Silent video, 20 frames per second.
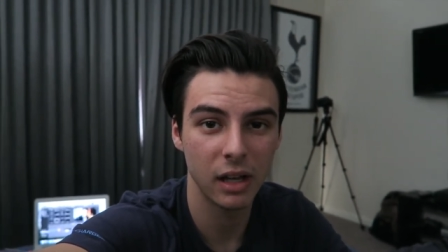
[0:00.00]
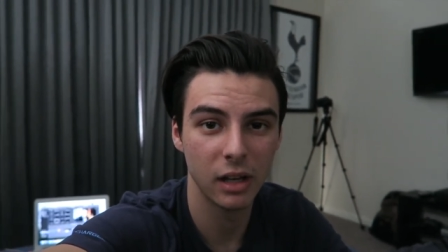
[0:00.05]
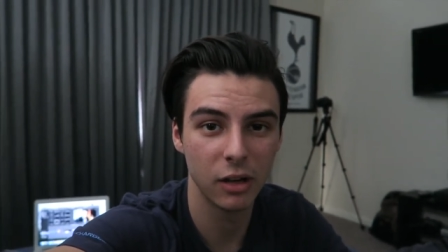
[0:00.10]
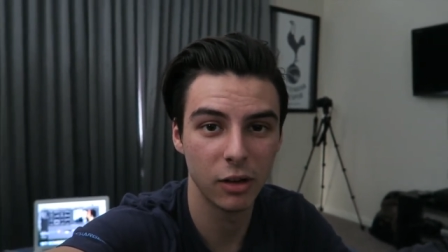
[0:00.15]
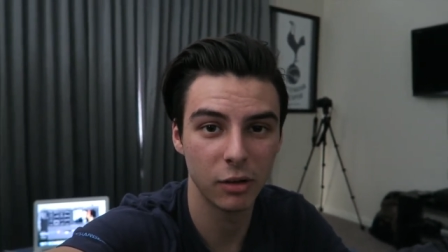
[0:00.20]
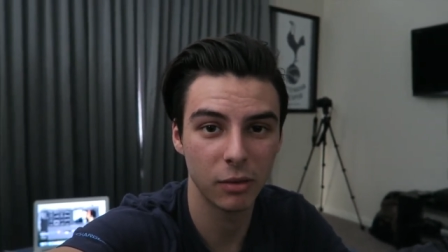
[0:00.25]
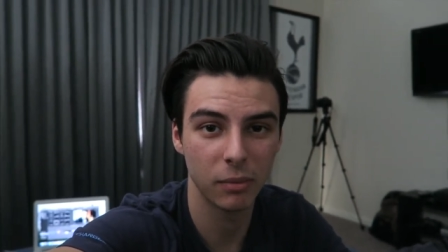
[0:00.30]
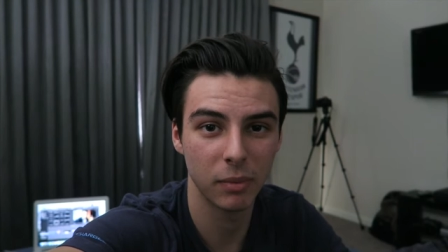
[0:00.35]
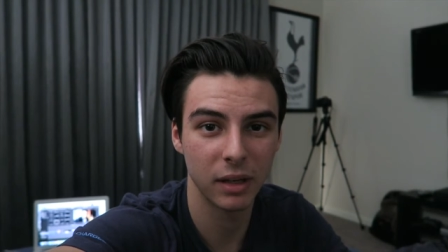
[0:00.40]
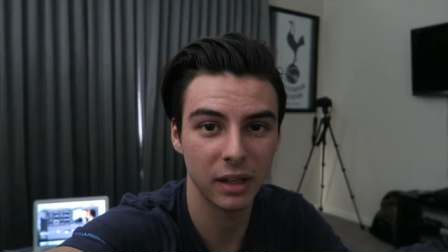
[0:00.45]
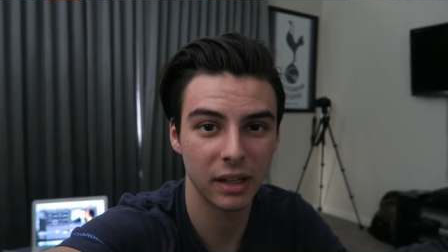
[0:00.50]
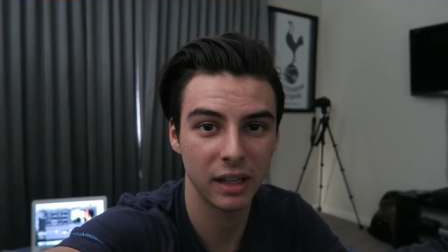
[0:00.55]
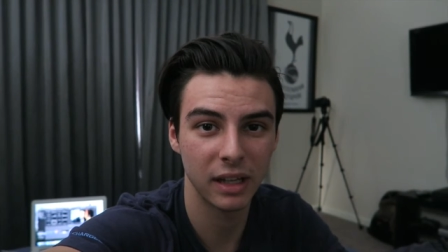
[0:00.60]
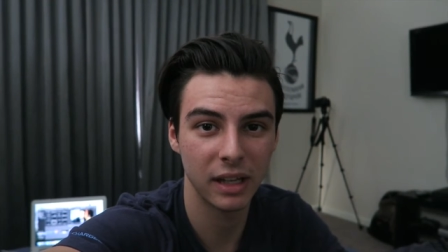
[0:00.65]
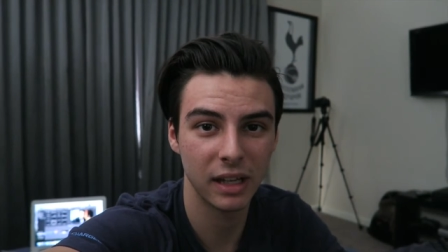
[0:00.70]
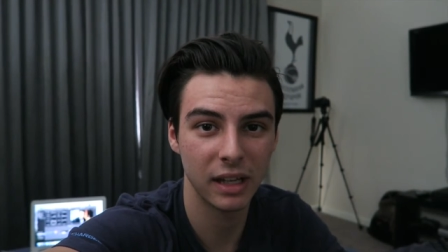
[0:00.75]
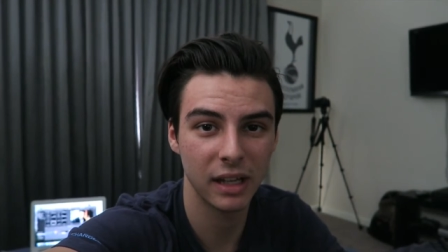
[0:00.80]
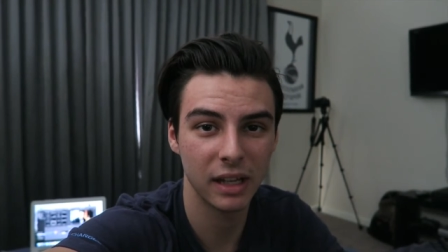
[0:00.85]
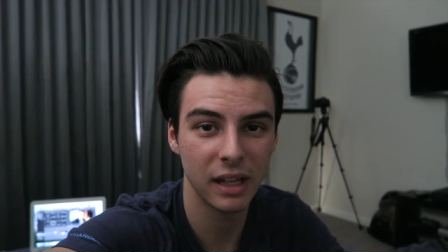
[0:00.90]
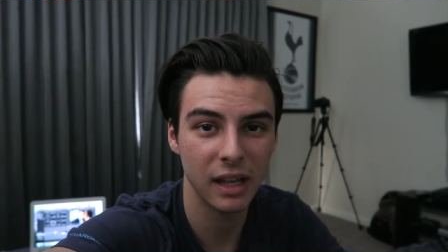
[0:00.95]
Luke
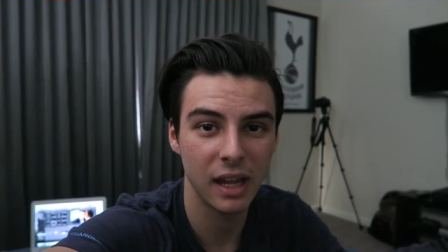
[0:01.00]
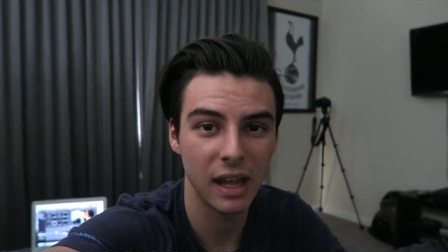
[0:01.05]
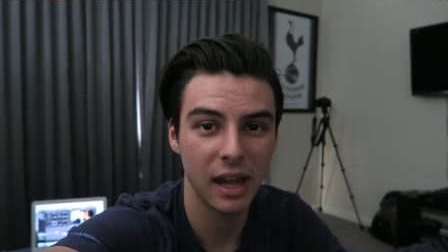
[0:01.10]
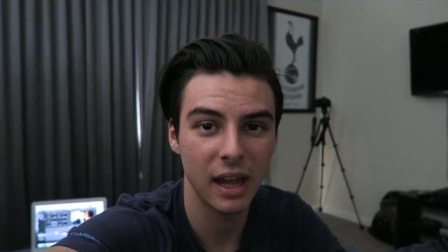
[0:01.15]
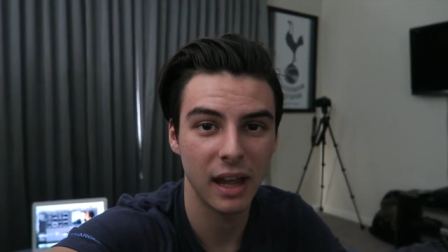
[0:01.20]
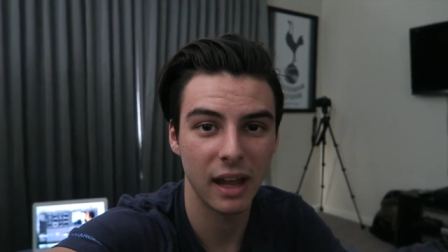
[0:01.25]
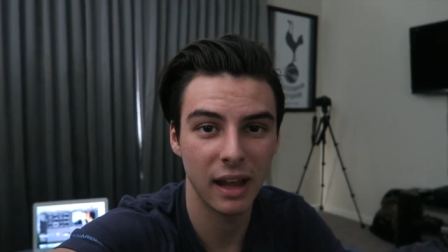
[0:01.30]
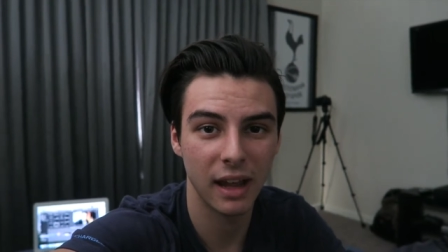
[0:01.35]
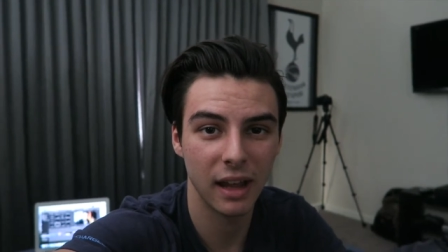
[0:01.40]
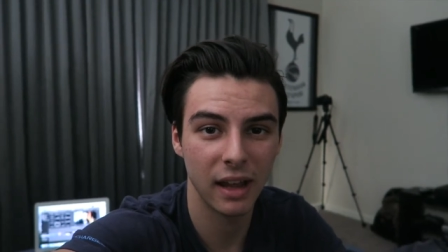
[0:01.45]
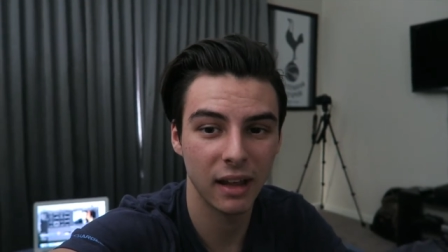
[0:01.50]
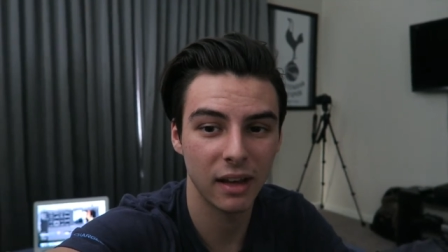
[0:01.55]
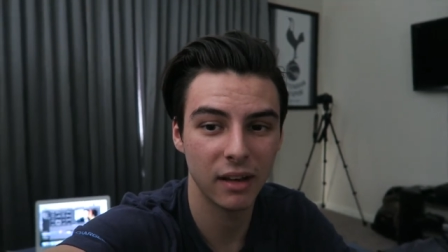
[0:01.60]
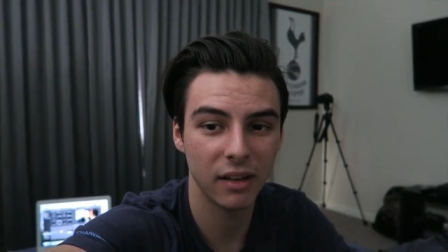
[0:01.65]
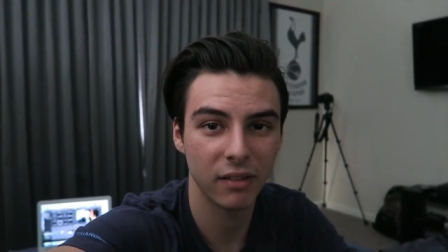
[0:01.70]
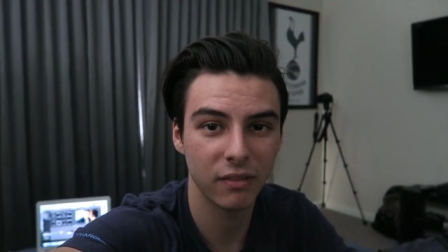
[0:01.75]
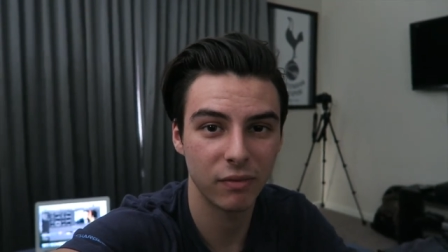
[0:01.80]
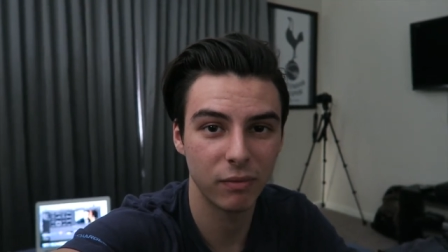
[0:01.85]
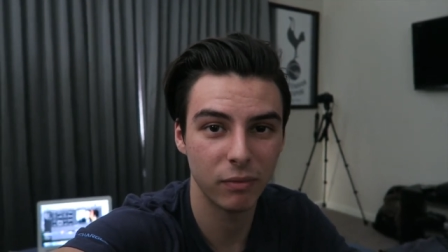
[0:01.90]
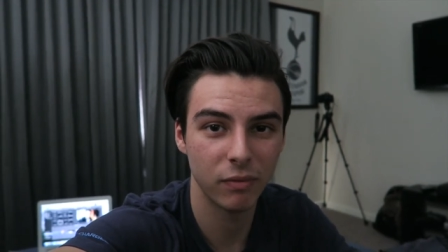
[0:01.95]
McGee,
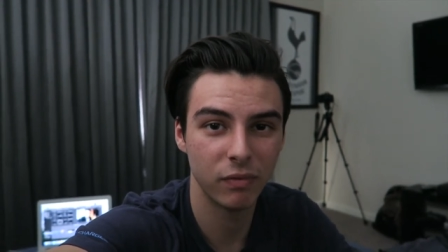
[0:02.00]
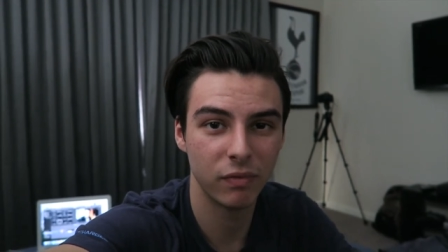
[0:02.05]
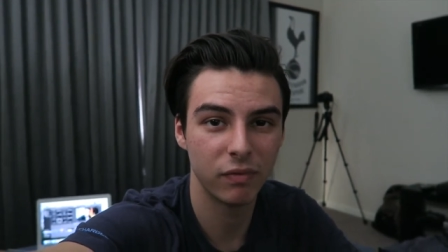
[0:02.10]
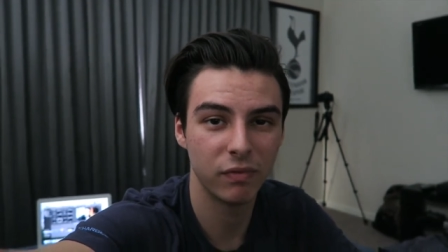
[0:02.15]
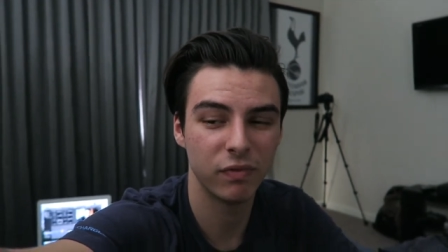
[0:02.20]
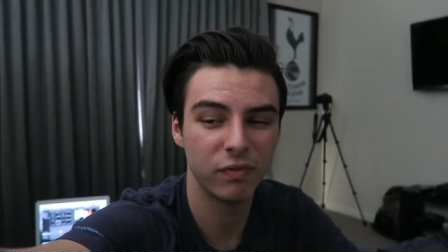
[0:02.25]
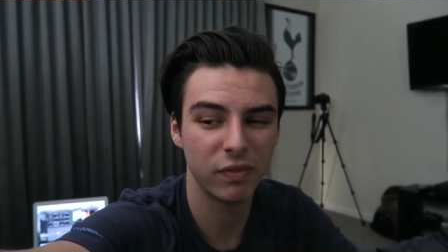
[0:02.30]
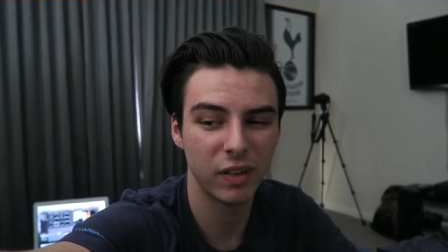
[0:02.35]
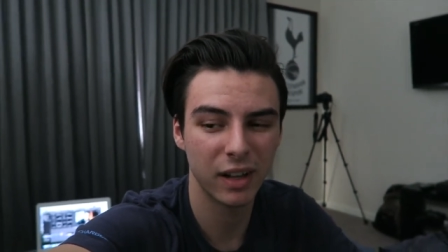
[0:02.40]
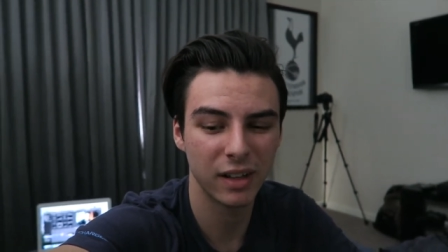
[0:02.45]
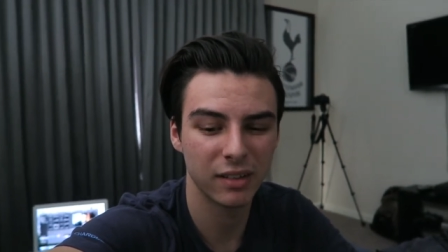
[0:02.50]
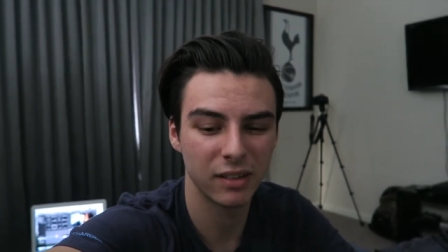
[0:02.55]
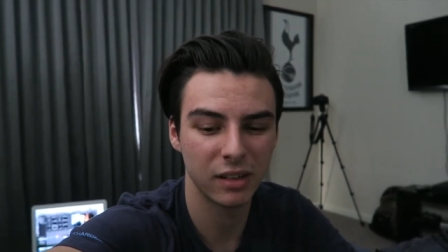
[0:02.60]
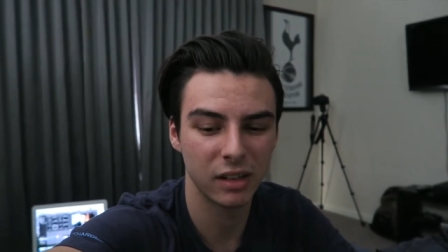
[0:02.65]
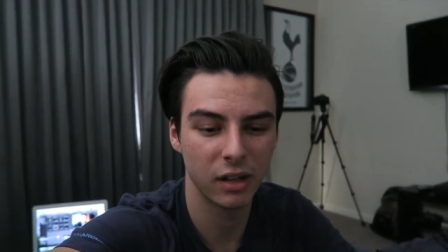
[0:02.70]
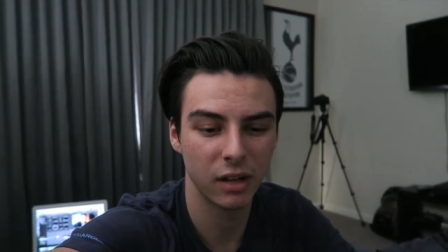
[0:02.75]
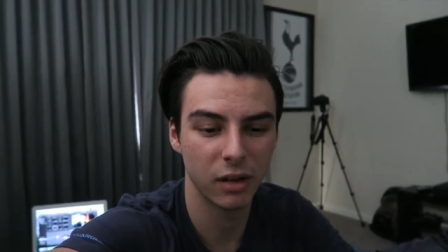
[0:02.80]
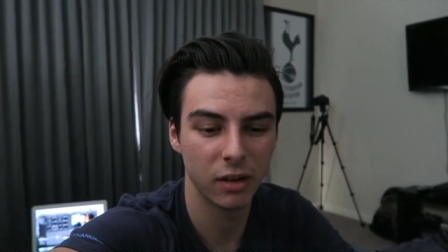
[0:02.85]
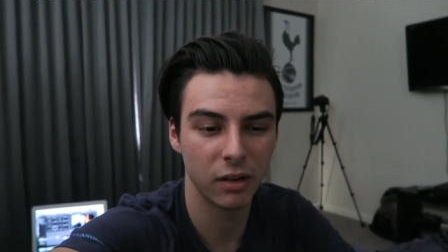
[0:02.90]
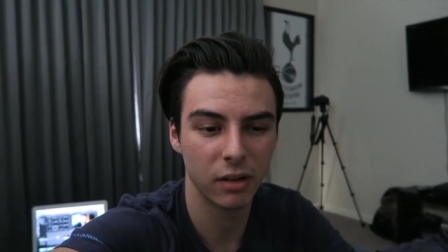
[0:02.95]
and
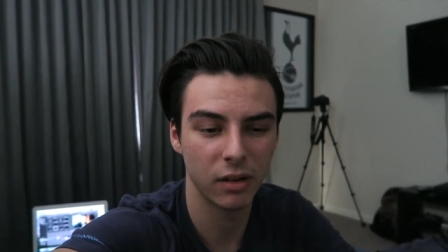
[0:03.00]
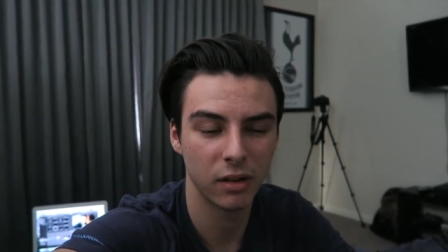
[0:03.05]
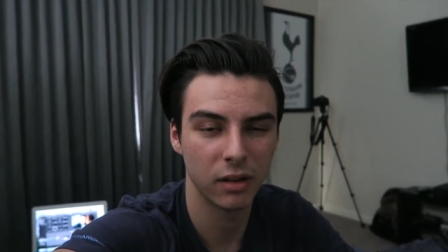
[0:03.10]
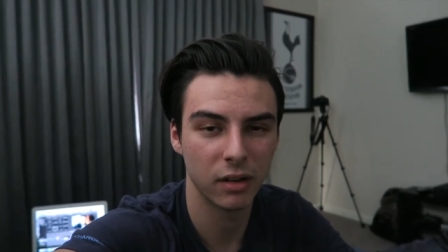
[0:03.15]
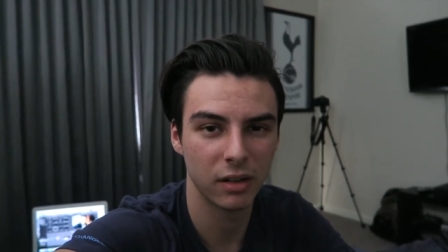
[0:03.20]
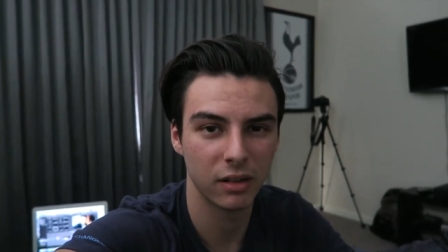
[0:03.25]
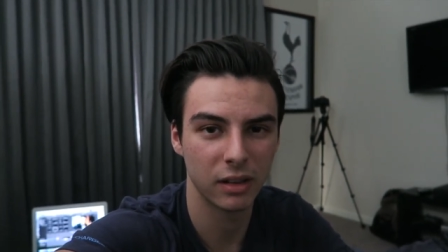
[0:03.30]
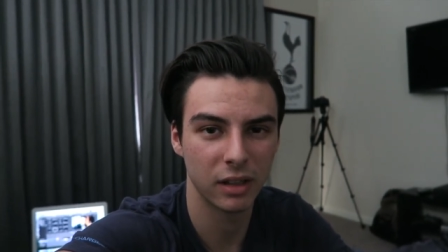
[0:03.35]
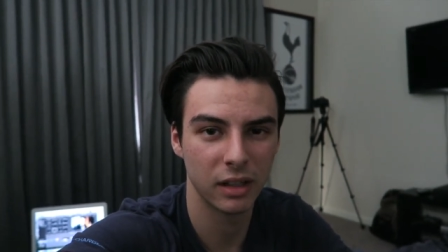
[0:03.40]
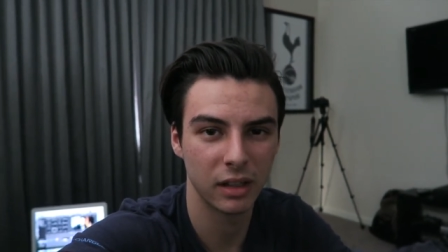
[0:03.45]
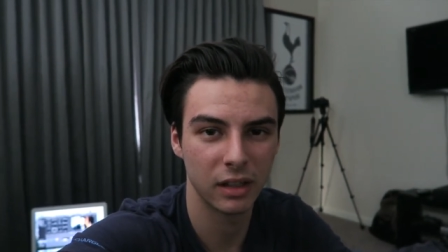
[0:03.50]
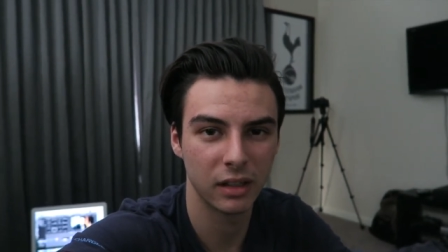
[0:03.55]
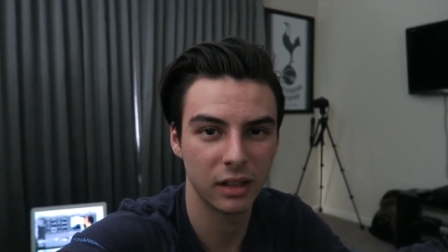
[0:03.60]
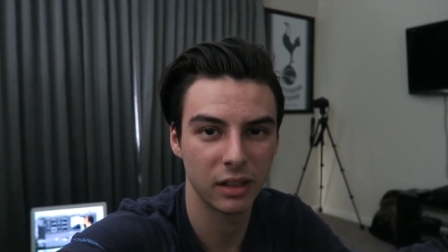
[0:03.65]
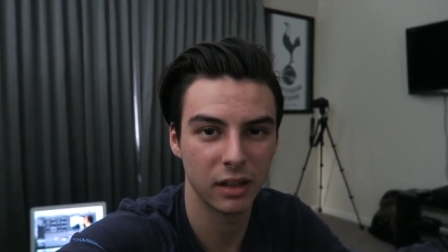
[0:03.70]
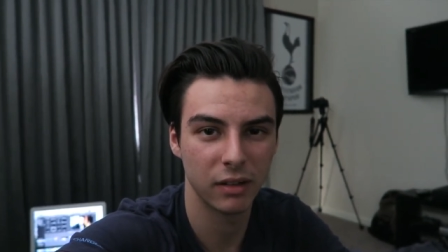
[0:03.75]
Fazio, I think.